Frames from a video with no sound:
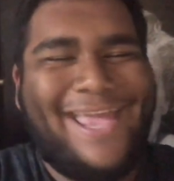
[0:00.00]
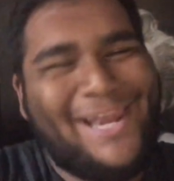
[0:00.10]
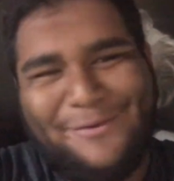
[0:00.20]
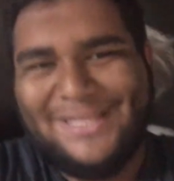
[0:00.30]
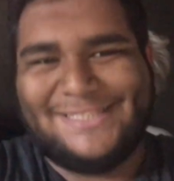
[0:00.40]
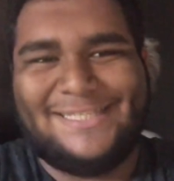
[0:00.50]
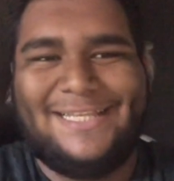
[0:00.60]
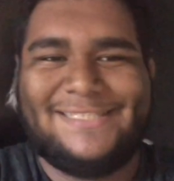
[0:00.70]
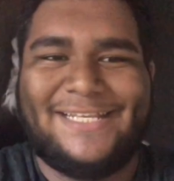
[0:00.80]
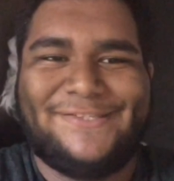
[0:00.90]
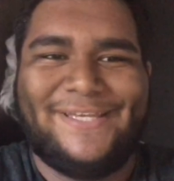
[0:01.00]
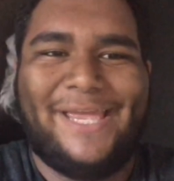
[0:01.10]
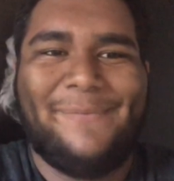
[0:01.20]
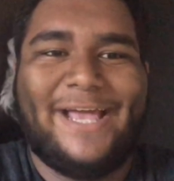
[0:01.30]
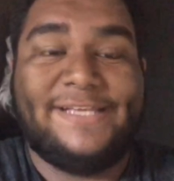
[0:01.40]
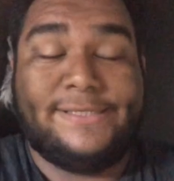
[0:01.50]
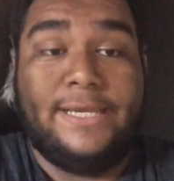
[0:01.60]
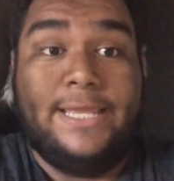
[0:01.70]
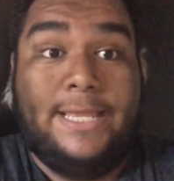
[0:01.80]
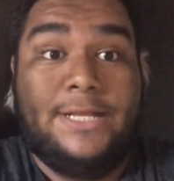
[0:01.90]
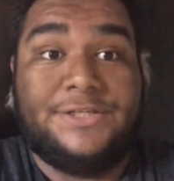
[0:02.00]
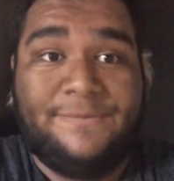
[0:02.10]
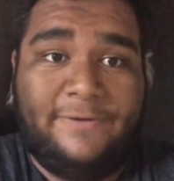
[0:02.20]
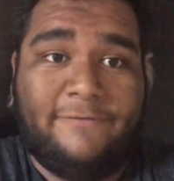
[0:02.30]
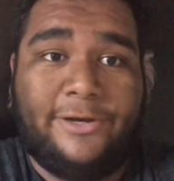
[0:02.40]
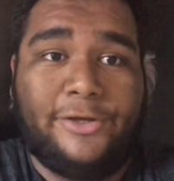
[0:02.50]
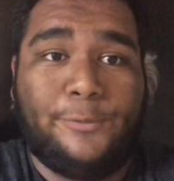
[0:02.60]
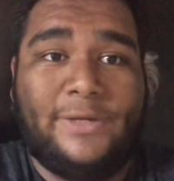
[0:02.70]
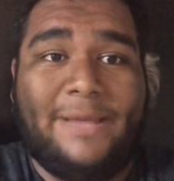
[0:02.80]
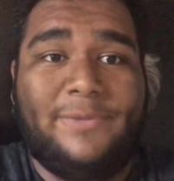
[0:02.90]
Anyways, let's get to the game, guys. Should be a very good one.